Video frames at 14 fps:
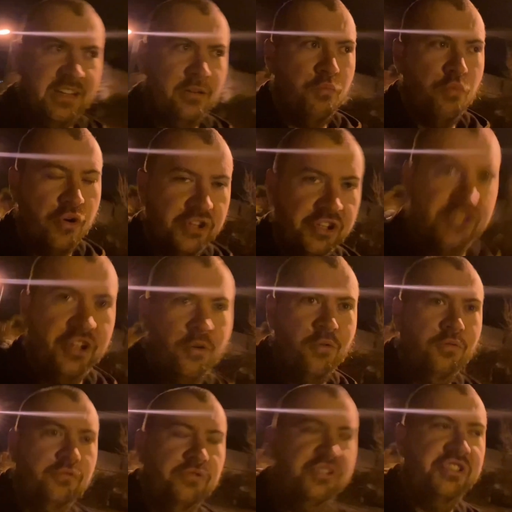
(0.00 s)
one of
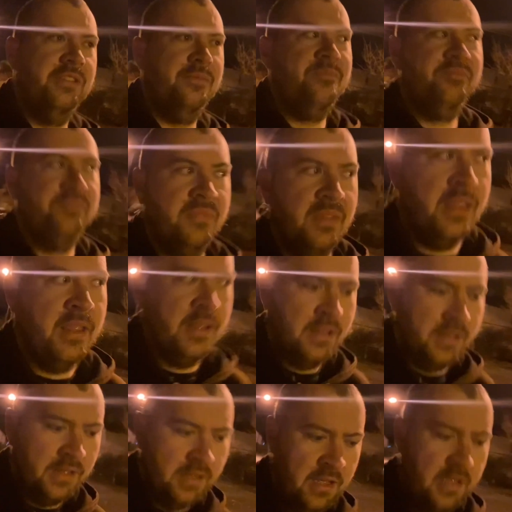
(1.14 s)
those
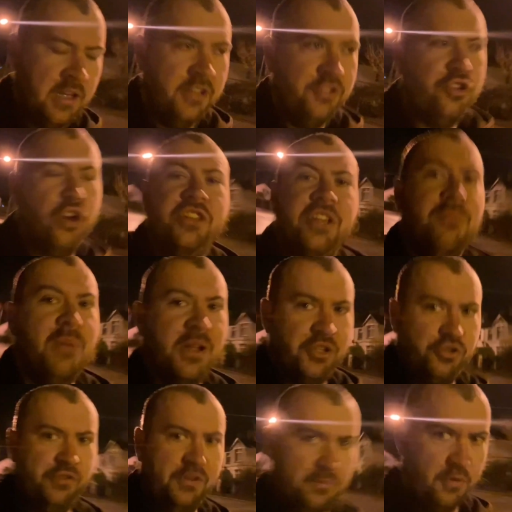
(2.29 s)

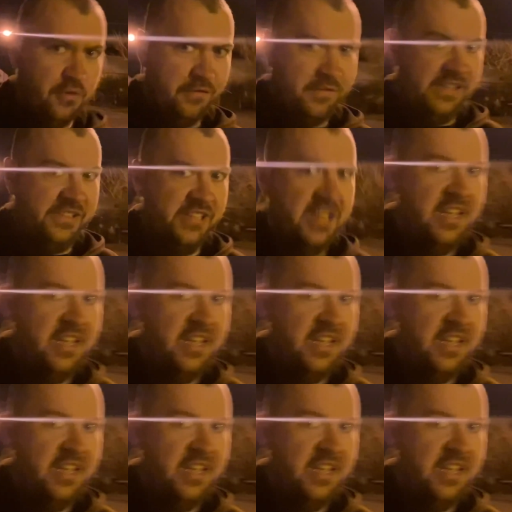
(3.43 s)
documentary movies